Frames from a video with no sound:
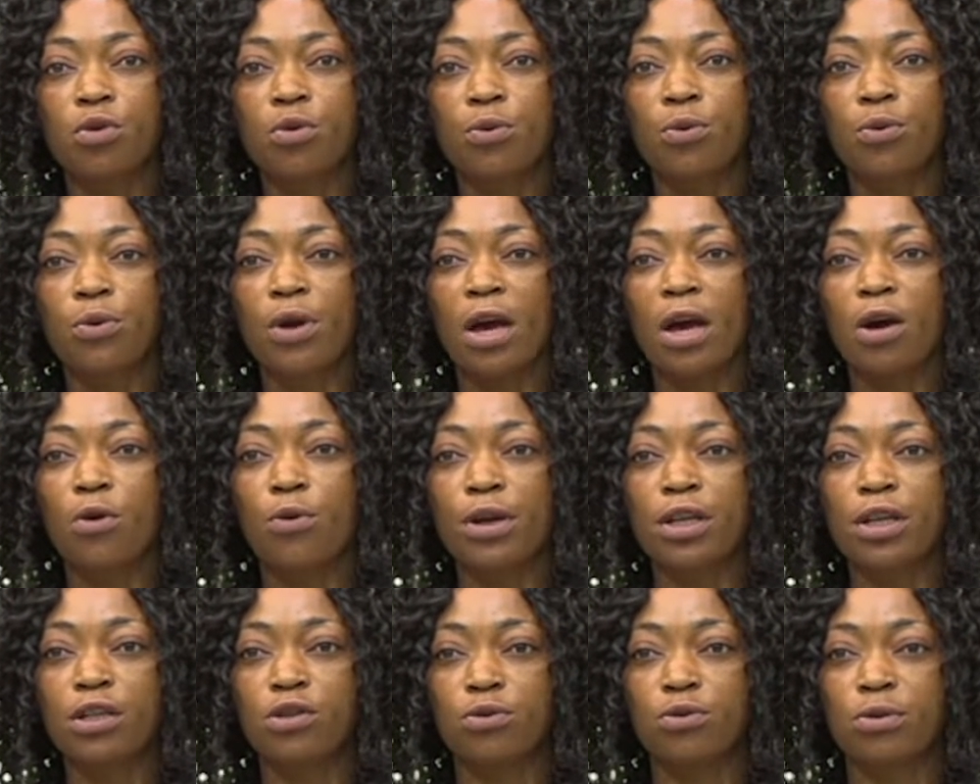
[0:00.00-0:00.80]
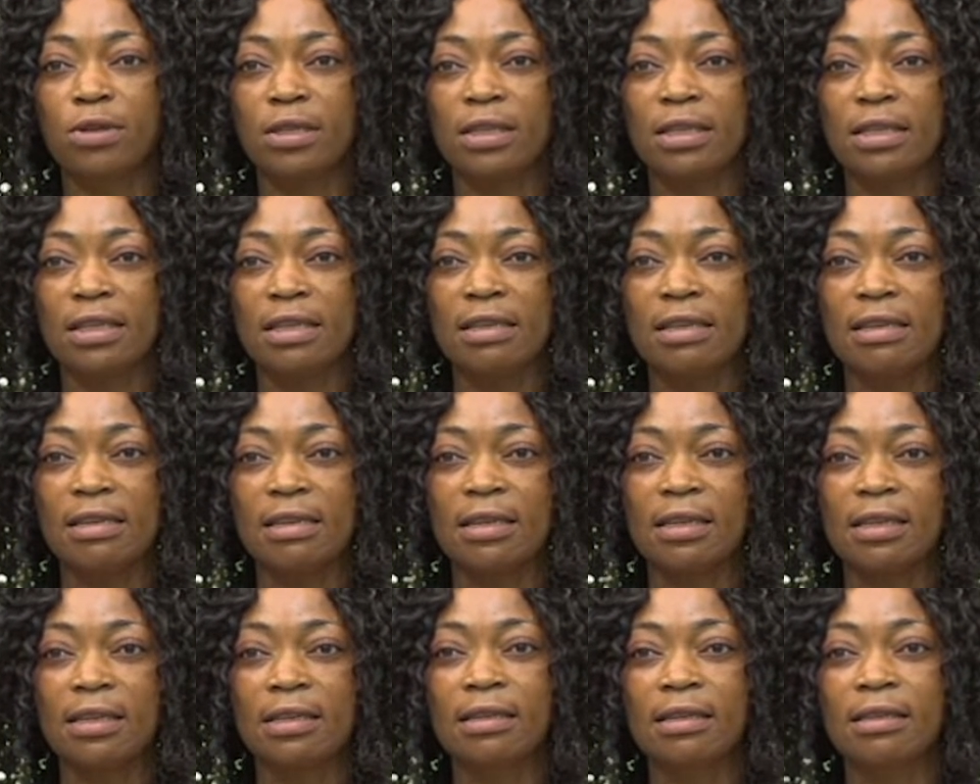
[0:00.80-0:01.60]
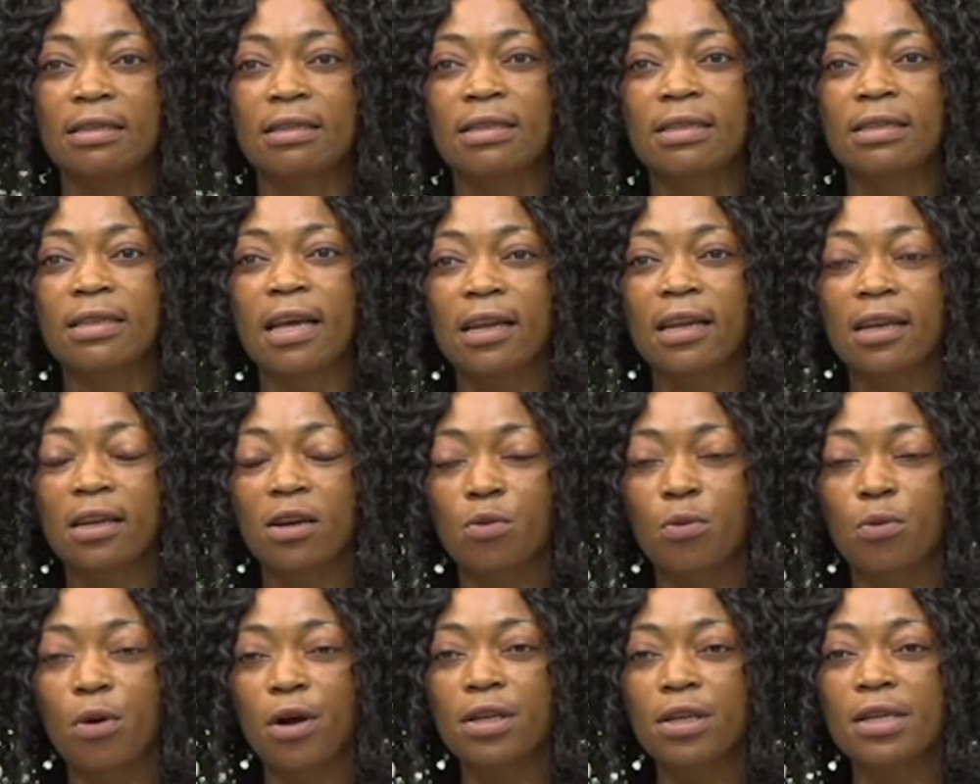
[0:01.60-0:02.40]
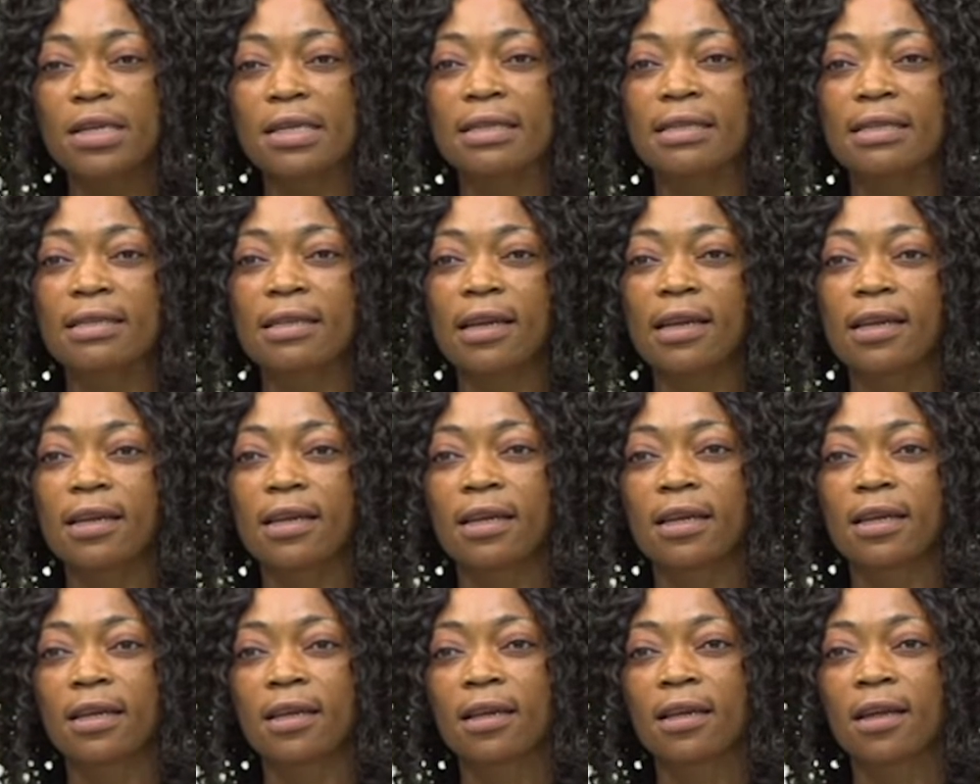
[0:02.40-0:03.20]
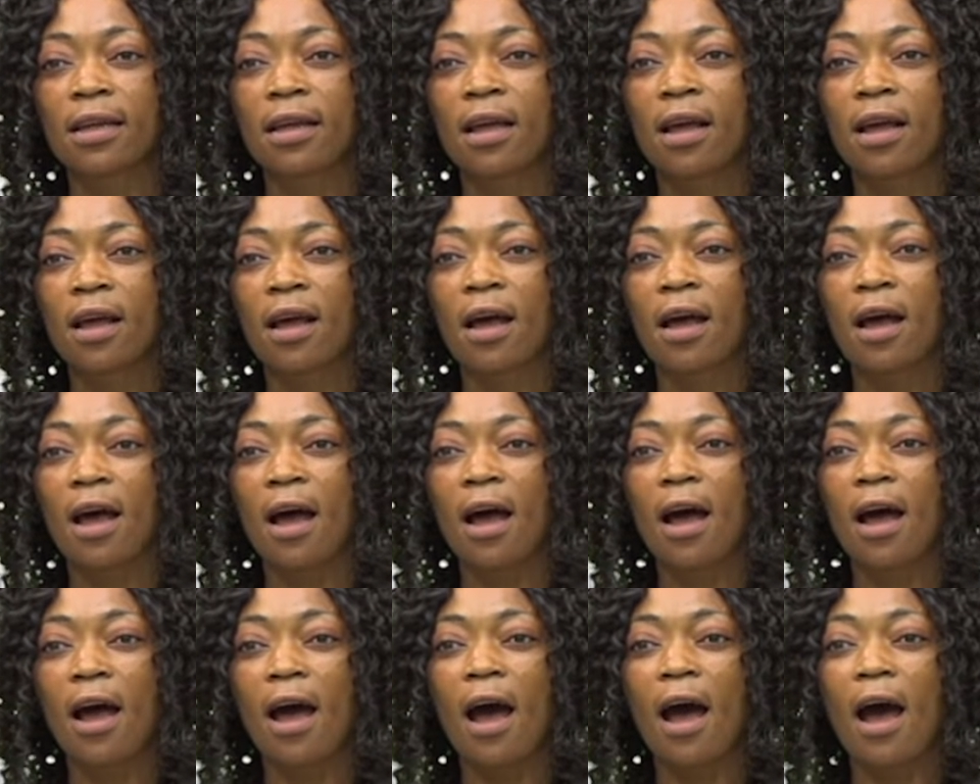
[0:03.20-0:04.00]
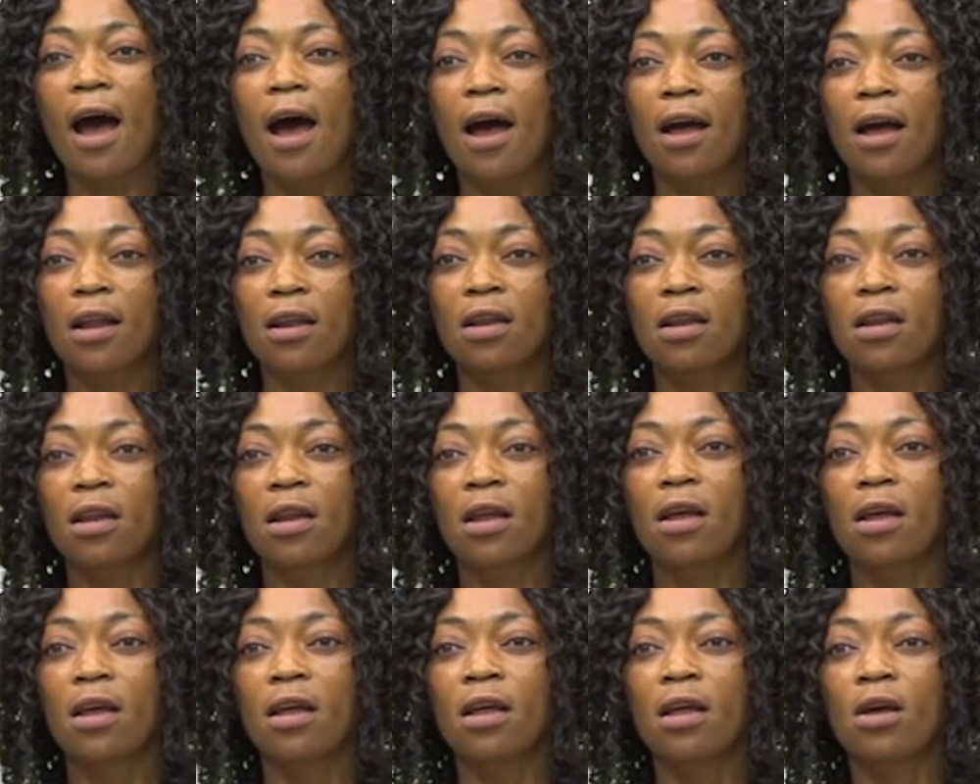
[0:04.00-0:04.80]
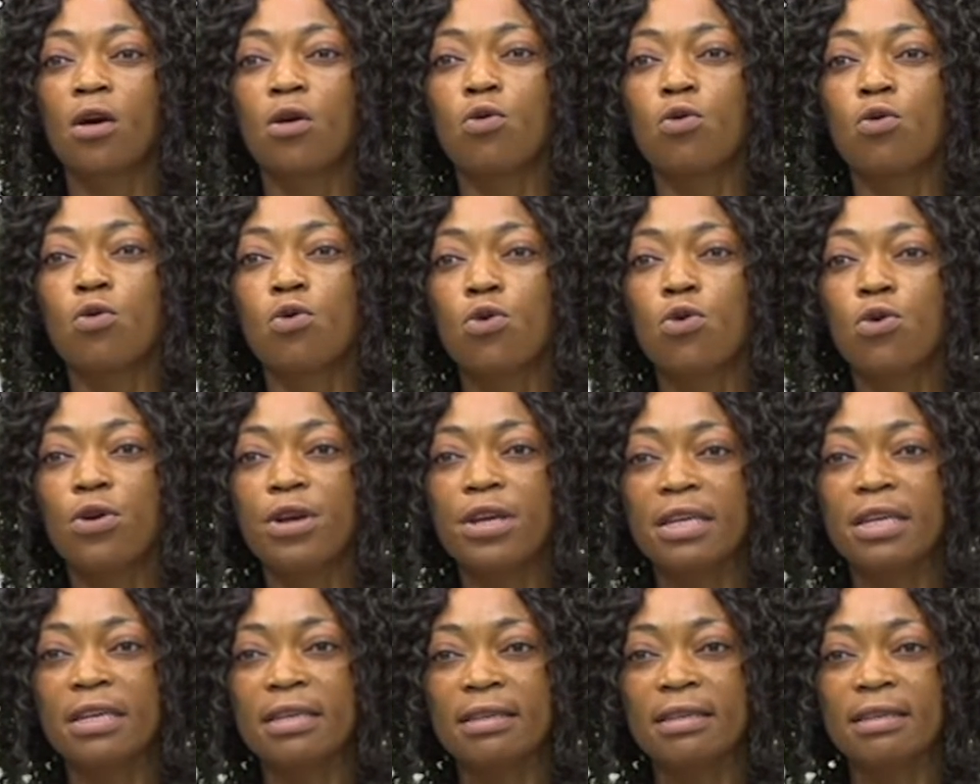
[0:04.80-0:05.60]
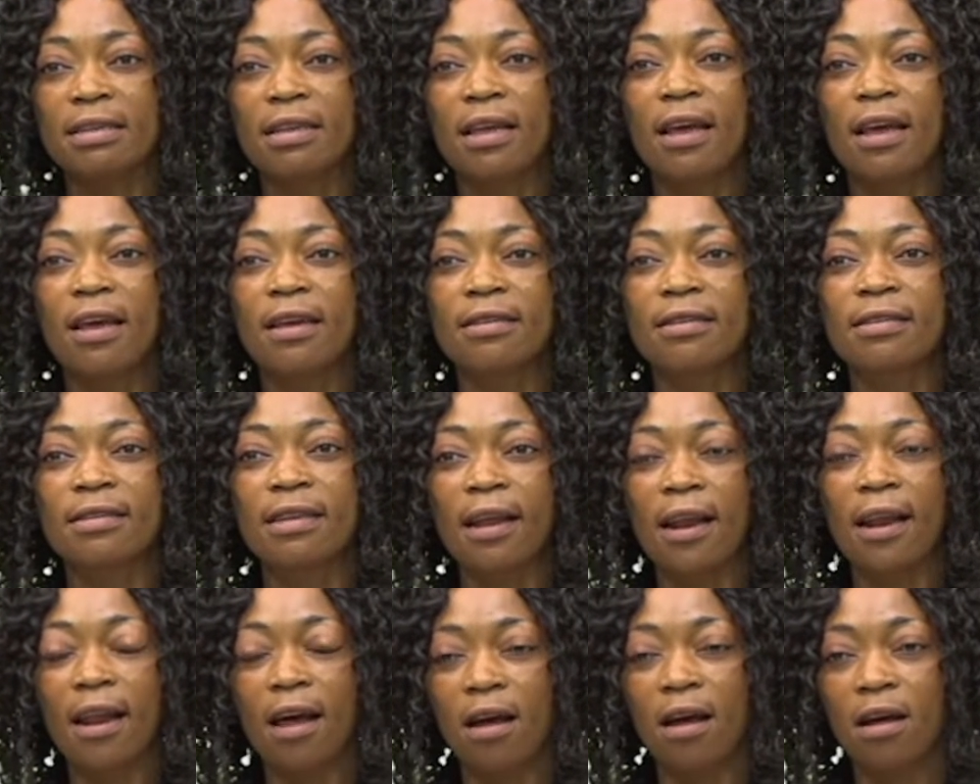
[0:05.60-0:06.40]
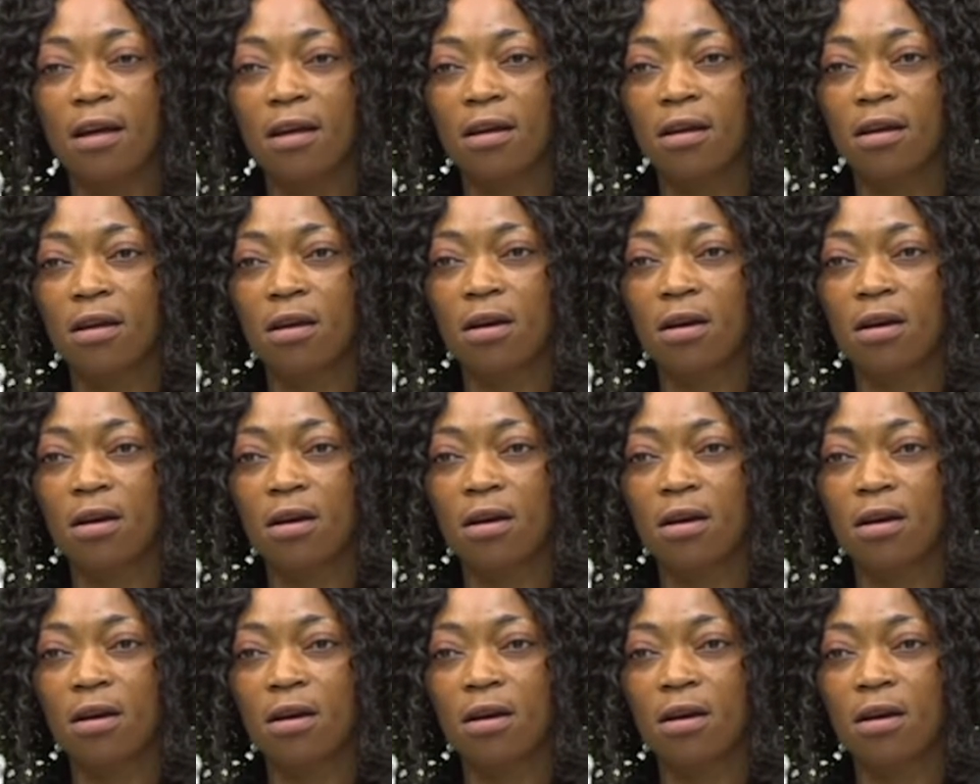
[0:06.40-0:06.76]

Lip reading: We are going to see selling, what is selling, and who is a seller,